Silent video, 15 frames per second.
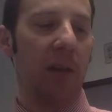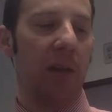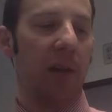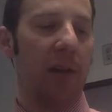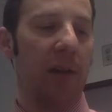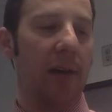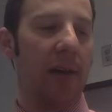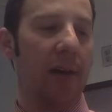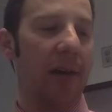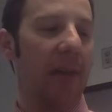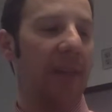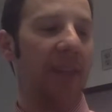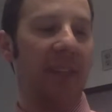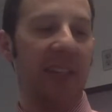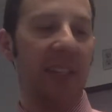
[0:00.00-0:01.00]

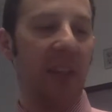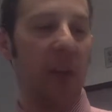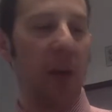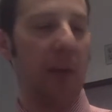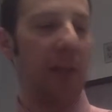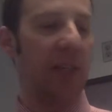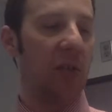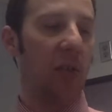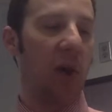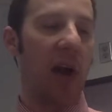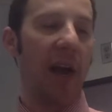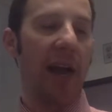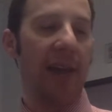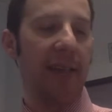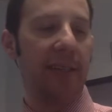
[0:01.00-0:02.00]
If disagreements
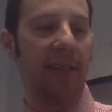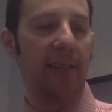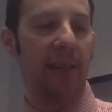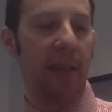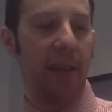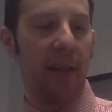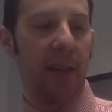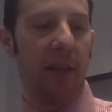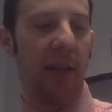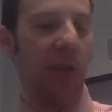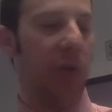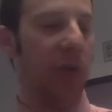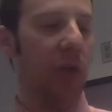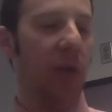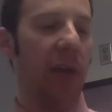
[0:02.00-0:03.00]
arise,
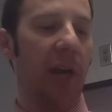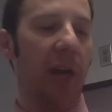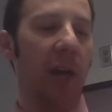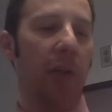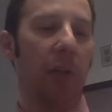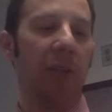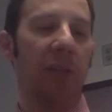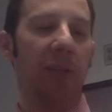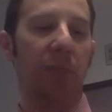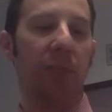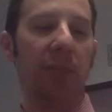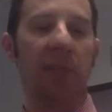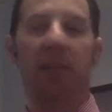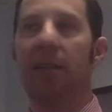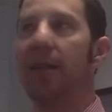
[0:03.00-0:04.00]
you and other
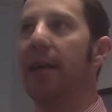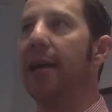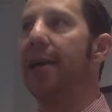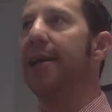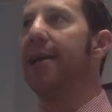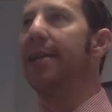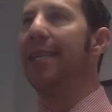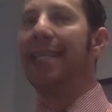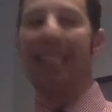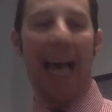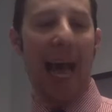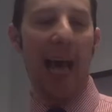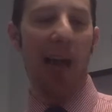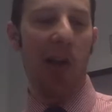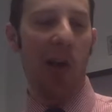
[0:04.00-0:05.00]
participants in the
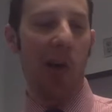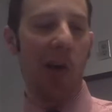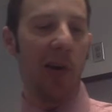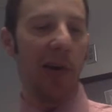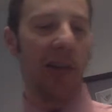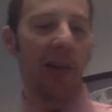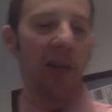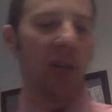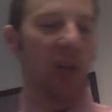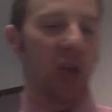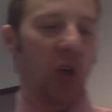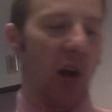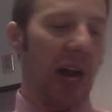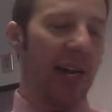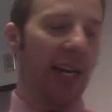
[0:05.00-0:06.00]
dialogue
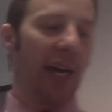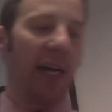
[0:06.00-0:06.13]
try to